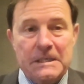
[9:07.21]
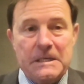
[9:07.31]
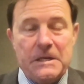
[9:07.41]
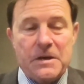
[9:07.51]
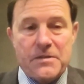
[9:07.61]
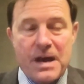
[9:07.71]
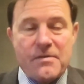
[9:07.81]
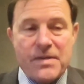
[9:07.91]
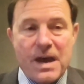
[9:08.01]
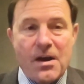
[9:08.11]

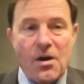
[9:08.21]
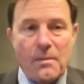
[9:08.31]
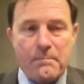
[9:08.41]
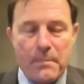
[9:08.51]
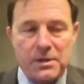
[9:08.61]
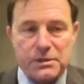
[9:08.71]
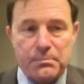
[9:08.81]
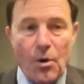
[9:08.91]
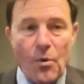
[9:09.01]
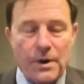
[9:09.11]
they are much
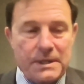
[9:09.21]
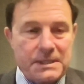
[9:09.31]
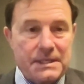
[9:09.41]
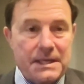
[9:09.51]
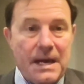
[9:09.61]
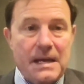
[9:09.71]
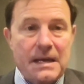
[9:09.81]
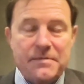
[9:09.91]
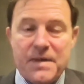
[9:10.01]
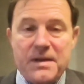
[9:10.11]
poorer today,
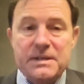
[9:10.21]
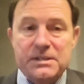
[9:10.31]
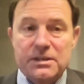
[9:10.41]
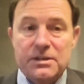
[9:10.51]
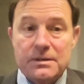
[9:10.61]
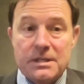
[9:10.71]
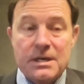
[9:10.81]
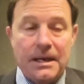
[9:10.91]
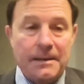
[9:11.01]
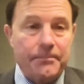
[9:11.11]
and that is a good
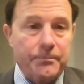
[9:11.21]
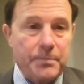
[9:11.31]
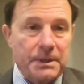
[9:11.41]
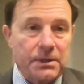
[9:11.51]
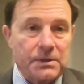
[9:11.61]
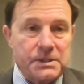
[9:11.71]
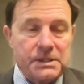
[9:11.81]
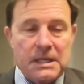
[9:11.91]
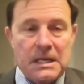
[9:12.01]
thing because